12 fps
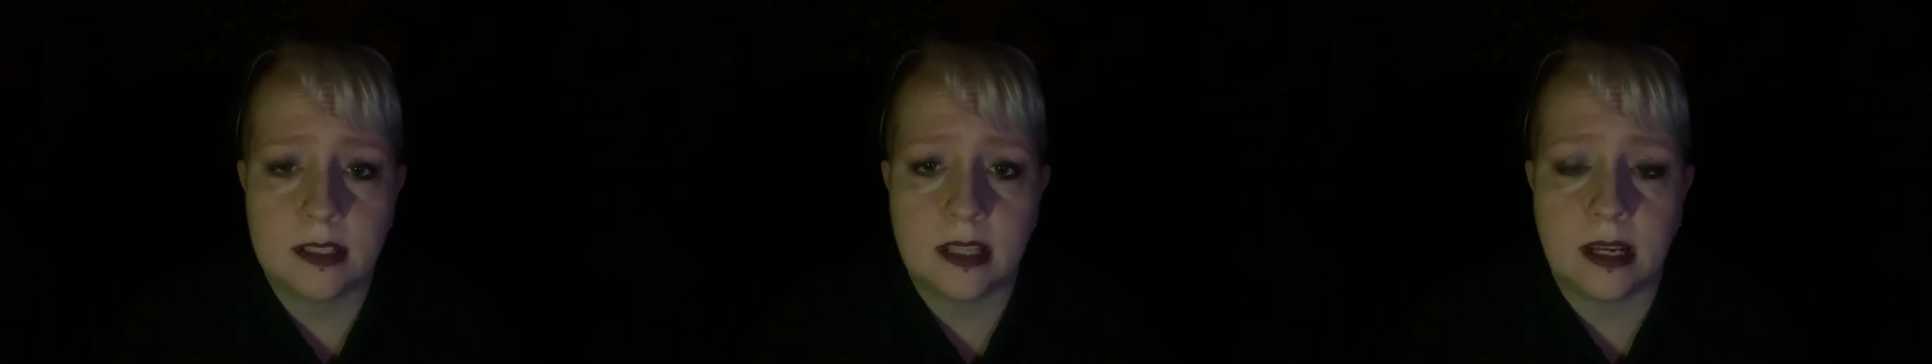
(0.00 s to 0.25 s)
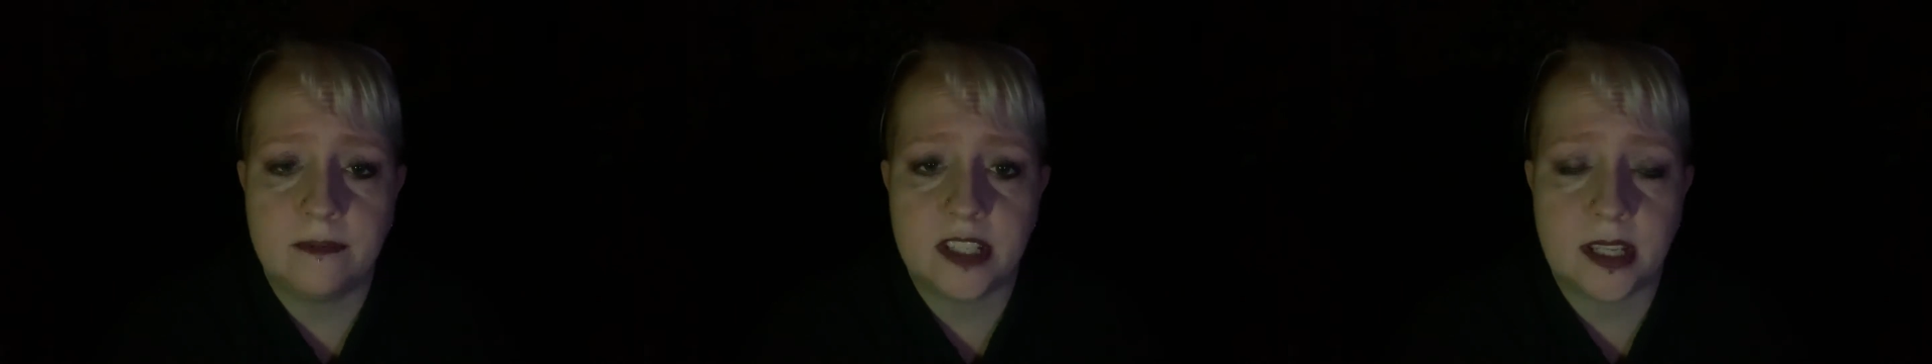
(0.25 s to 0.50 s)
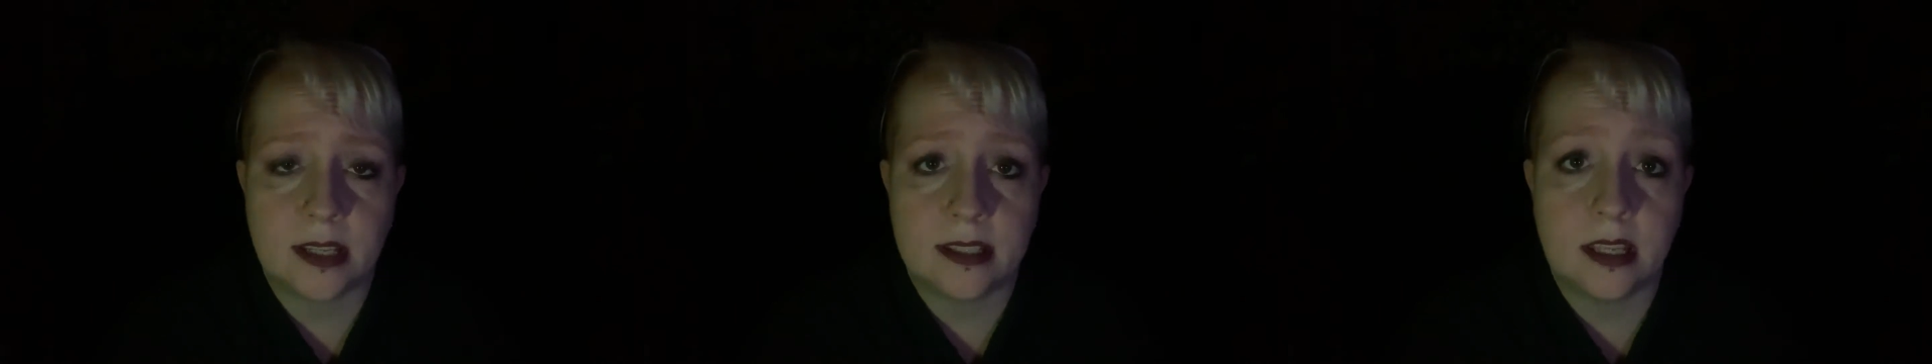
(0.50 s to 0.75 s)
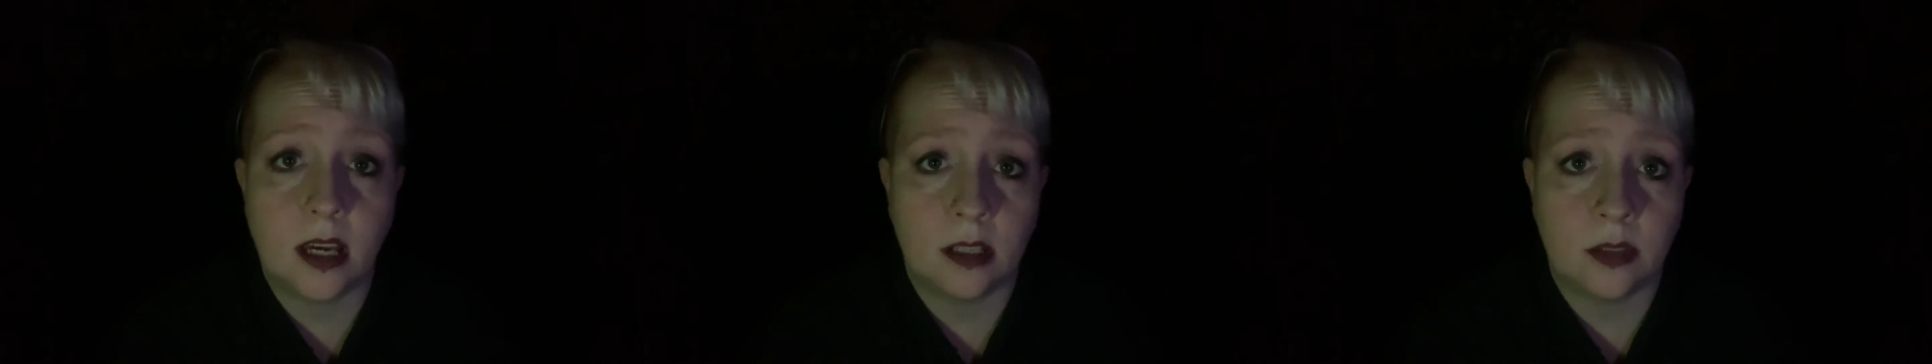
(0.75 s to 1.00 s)
that emphasize
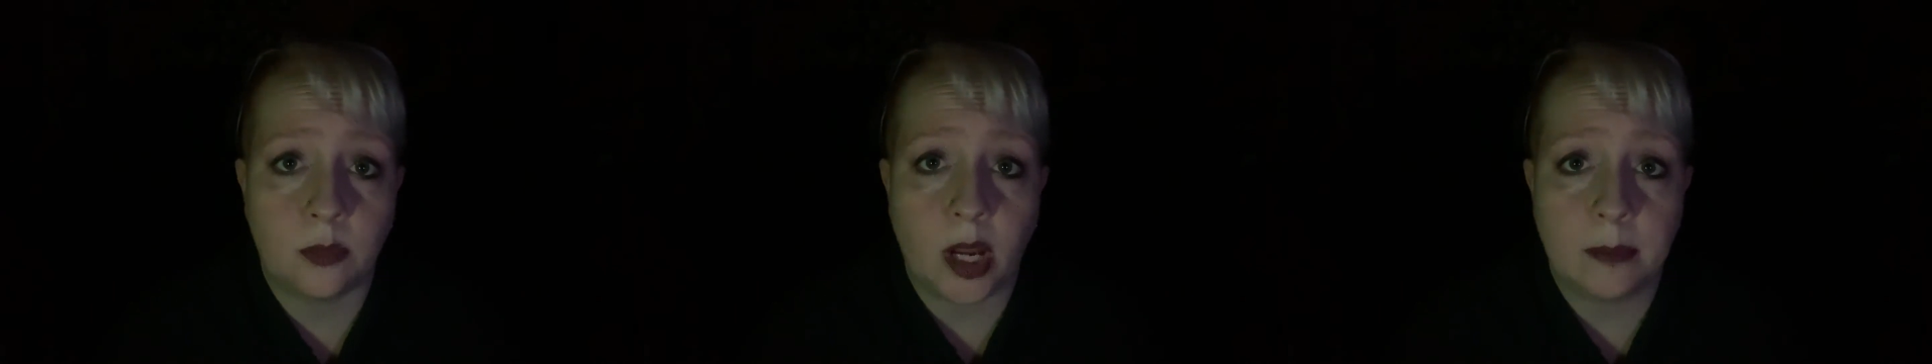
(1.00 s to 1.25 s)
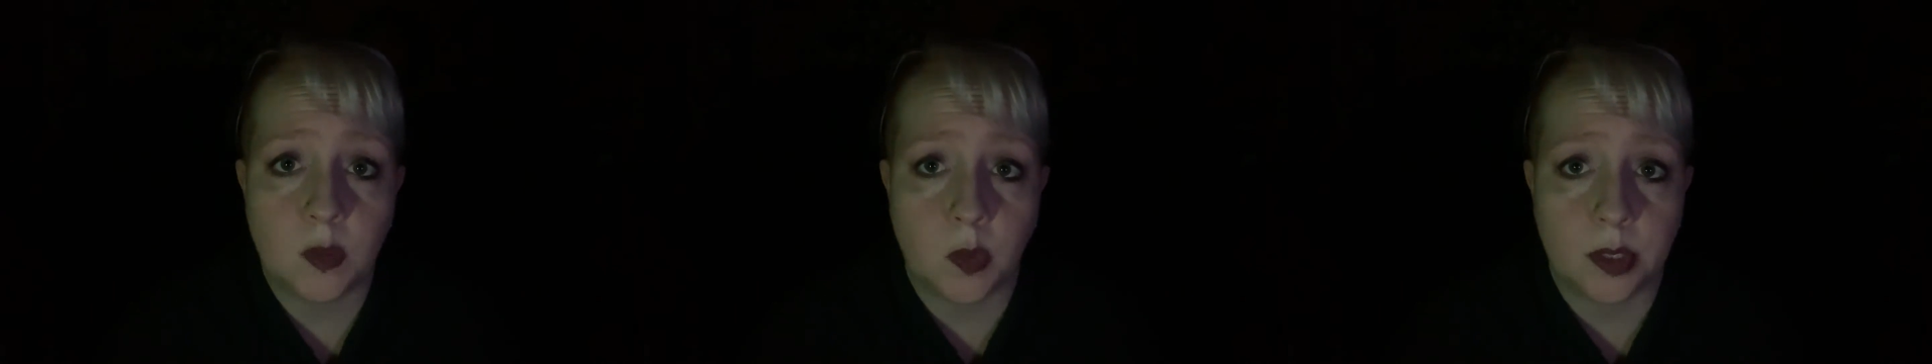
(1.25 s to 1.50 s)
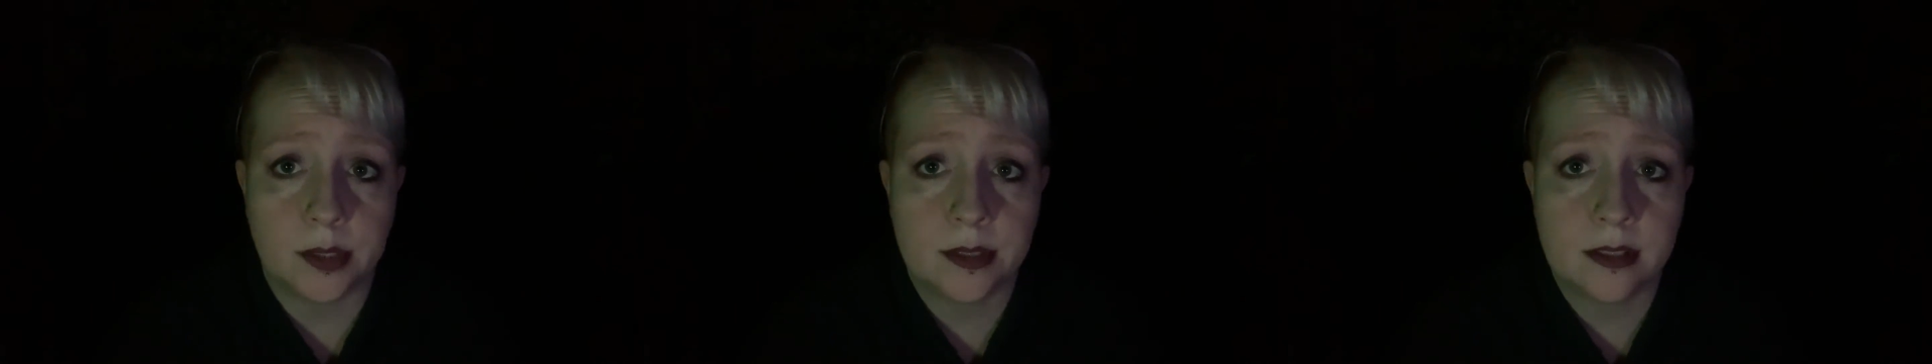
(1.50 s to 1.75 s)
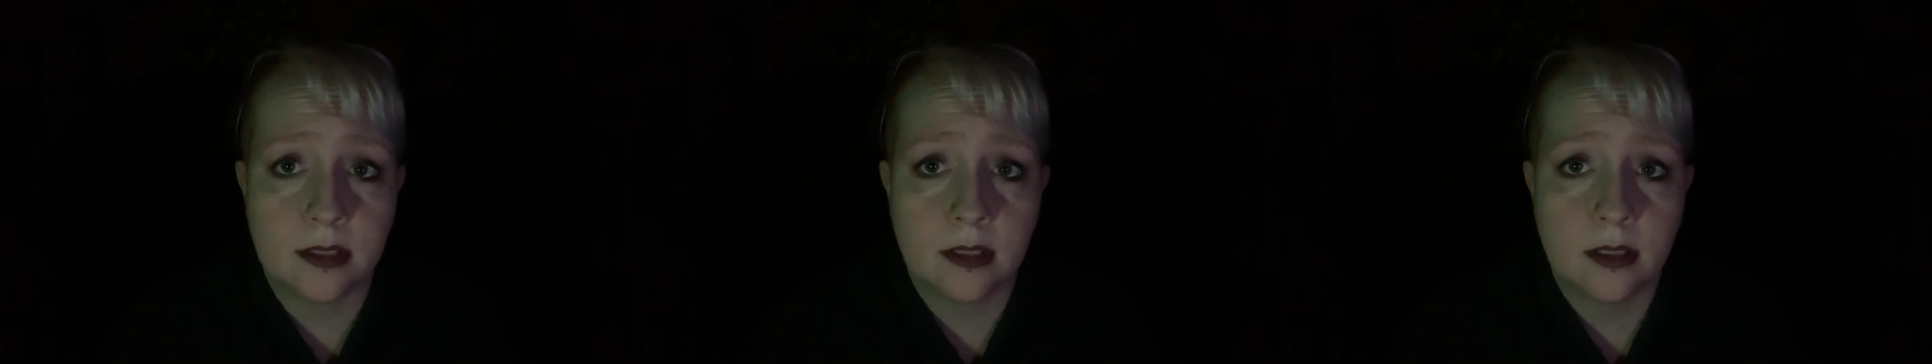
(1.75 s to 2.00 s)
the unrhymed words.